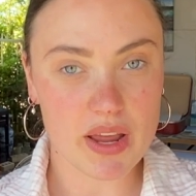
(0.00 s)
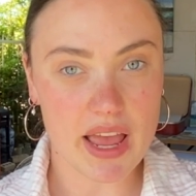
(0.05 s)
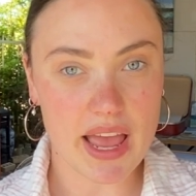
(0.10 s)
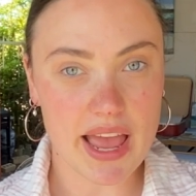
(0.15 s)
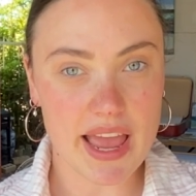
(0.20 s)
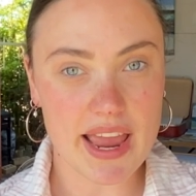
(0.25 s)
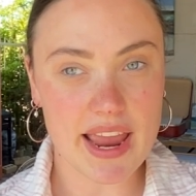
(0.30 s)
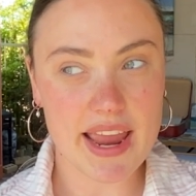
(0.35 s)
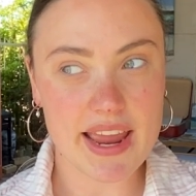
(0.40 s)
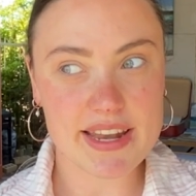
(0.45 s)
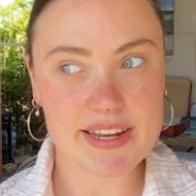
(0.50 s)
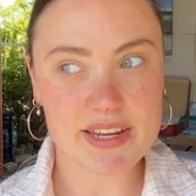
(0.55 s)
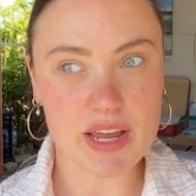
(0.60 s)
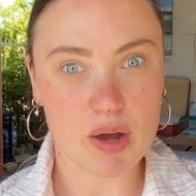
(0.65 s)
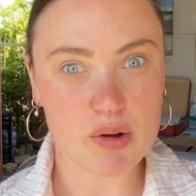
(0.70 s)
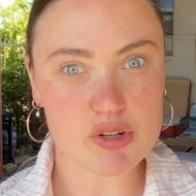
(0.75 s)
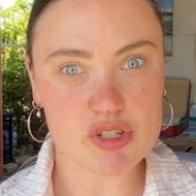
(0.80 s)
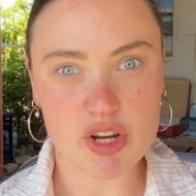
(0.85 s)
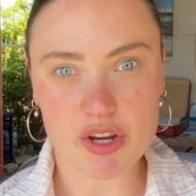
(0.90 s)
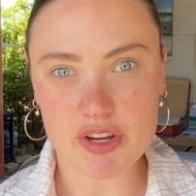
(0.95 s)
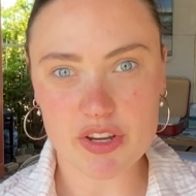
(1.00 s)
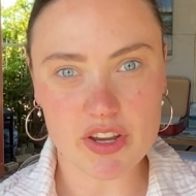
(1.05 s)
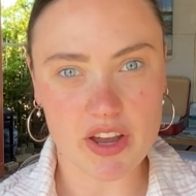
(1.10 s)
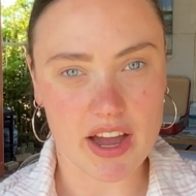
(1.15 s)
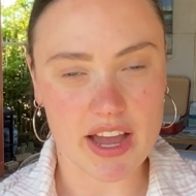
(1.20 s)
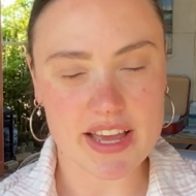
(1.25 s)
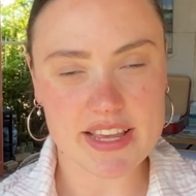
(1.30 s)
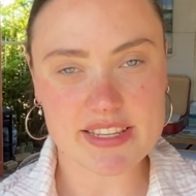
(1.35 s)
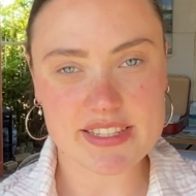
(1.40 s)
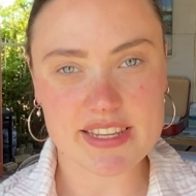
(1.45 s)
and I'll show you
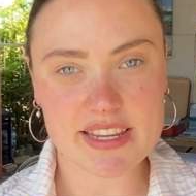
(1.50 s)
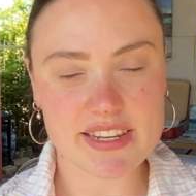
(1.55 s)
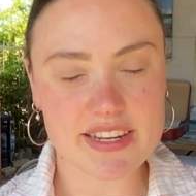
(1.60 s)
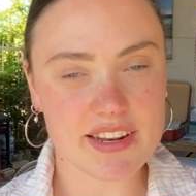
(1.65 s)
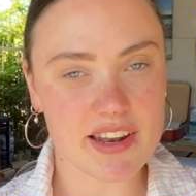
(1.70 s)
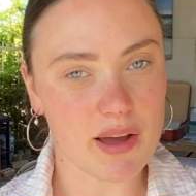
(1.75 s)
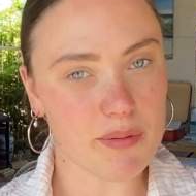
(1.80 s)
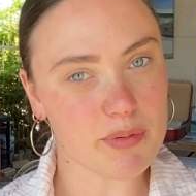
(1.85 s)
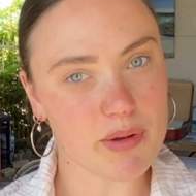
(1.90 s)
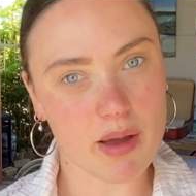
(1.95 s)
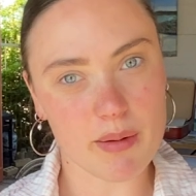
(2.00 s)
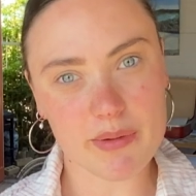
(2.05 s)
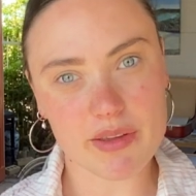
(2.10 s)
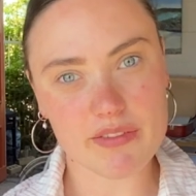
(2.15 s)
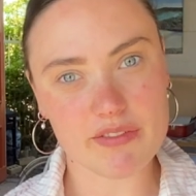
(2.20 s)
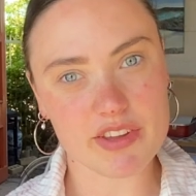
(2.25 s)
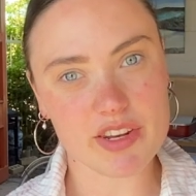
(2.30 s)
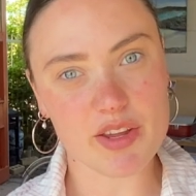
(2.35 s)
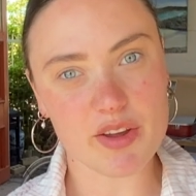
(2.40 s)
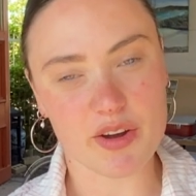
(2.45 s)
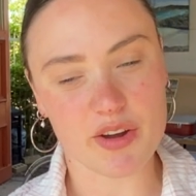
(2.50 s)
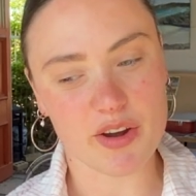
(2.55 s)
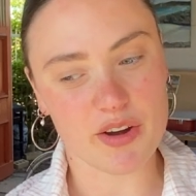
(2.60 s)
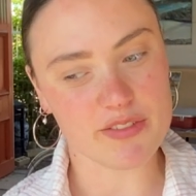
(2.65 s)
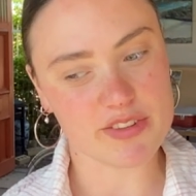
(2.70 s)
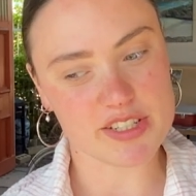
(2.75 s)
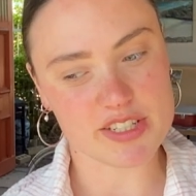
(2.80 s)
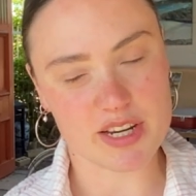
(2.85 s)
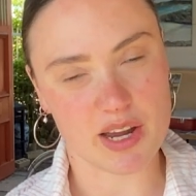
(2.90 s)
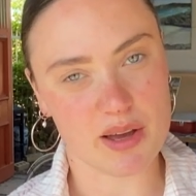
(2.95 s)
guys in an upcoming video of
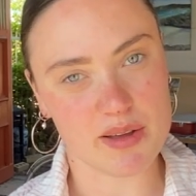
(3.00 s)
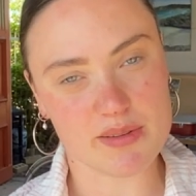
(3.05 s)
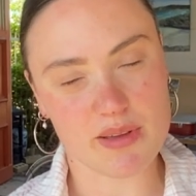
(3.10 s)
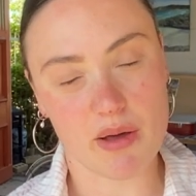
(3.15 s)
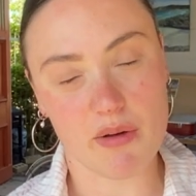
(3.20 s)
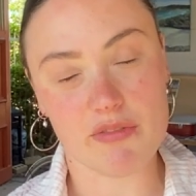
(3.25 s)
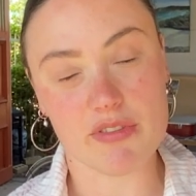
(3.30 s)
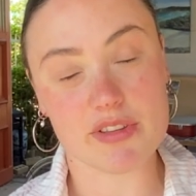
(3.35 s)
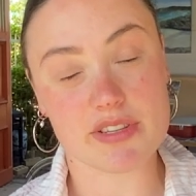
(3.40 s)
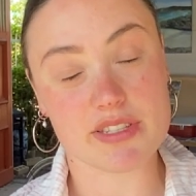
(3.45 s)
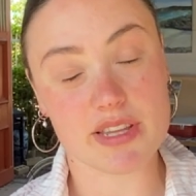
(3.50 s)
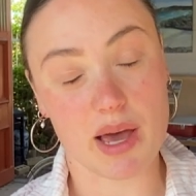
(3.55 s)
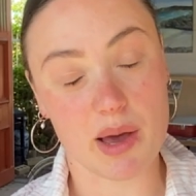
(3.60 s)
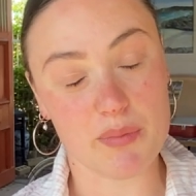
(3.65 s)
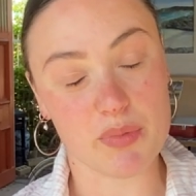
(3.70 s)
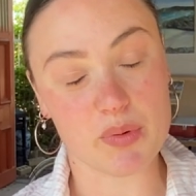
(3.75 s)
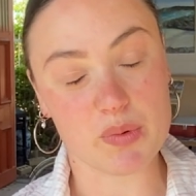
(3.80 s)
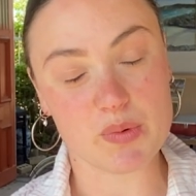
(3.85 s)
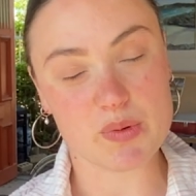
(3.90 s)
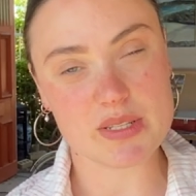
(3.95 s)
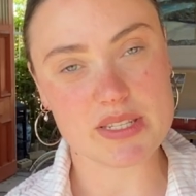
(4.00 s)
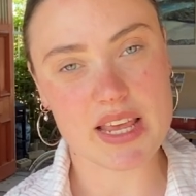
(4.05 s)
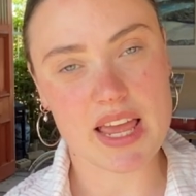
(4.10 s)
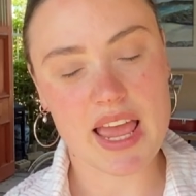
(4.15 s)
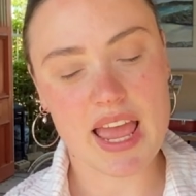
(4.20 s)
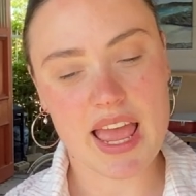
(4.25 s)
the samples.